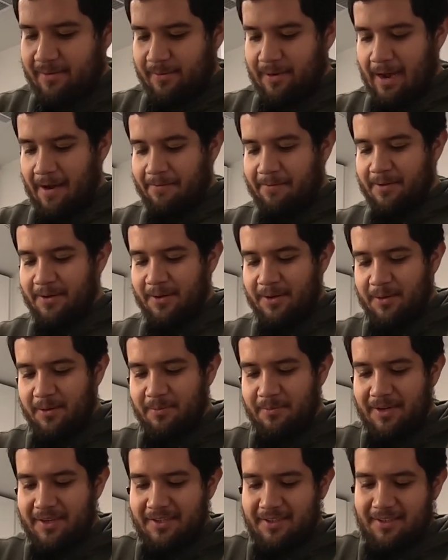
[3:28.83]
After you
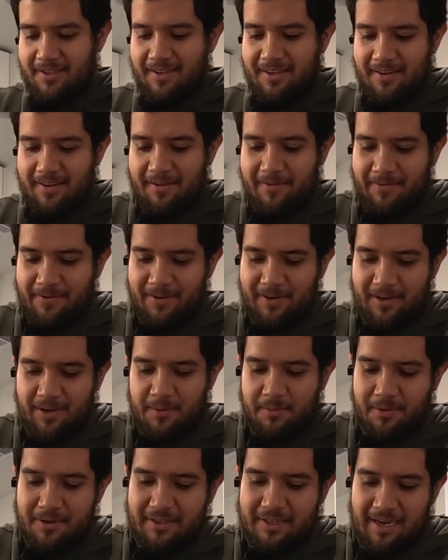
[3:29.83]
mix it for a
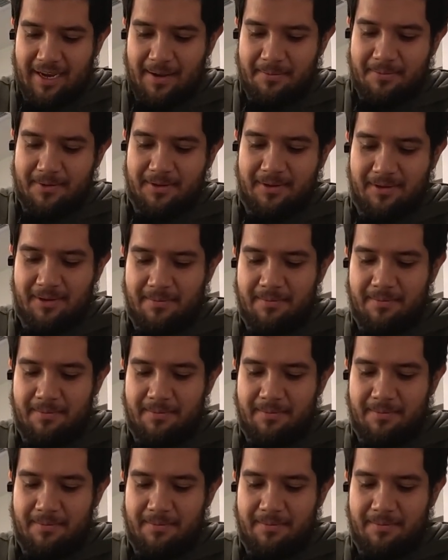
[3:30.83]
couple times,